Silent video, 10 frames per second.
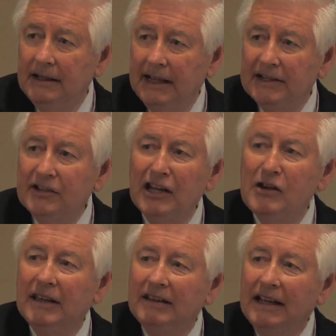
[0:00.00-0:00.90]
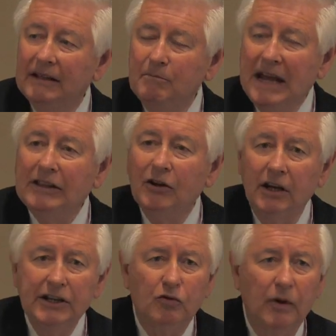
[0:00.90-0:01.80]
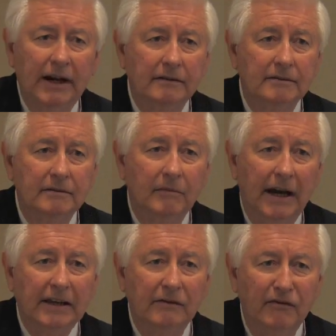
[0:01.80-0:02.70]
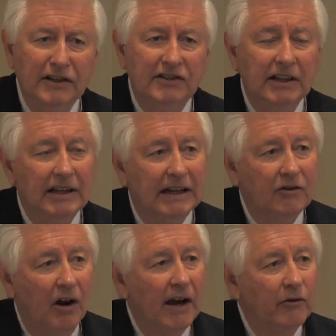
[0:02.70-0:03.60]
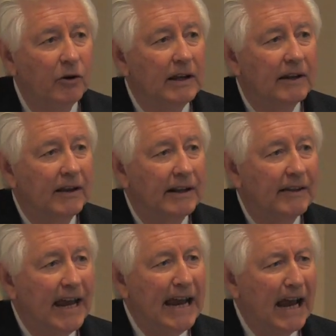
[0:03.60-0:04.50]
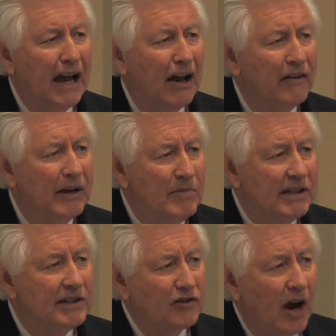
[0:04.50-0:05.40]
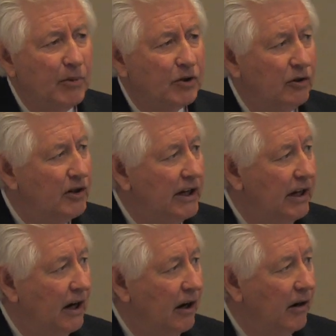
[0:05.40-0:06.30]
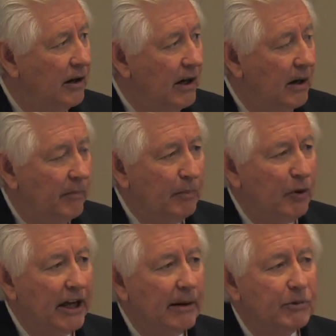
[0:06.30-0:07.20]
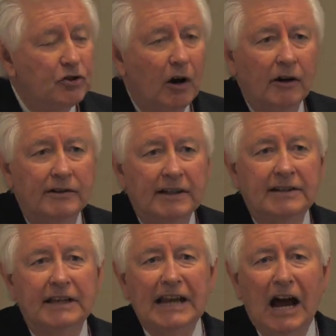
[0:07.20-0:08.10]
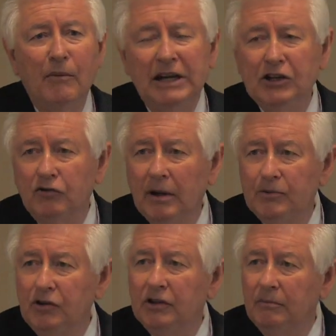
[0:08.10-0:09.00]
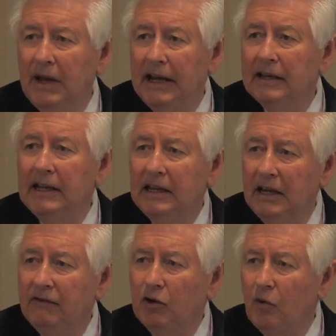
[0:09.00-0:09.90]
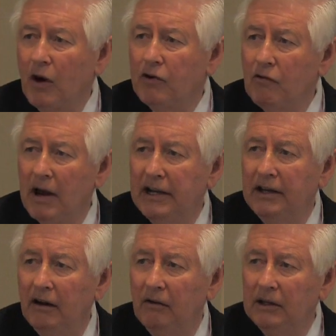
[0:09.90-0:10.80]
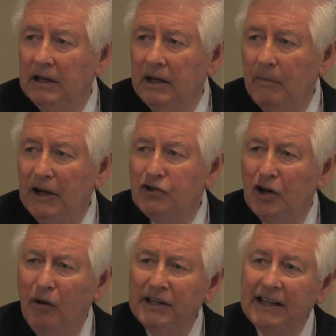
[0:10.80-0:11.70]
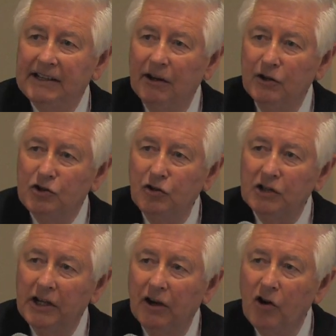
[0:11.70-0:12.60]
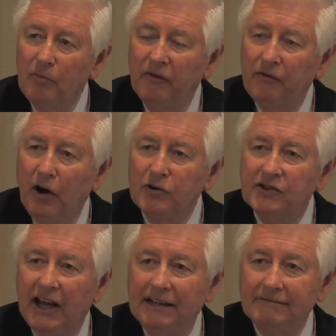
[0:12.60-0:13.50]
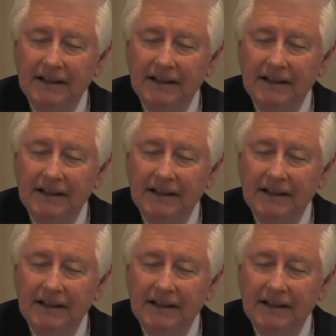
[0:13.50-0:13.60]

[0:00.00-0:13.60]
That's how they make their lease rate, by convincing a driver that they have a business opportunity here, by putting up a chart that says how many trips you can make if you work your radio, by showing that there's usually a group of folks that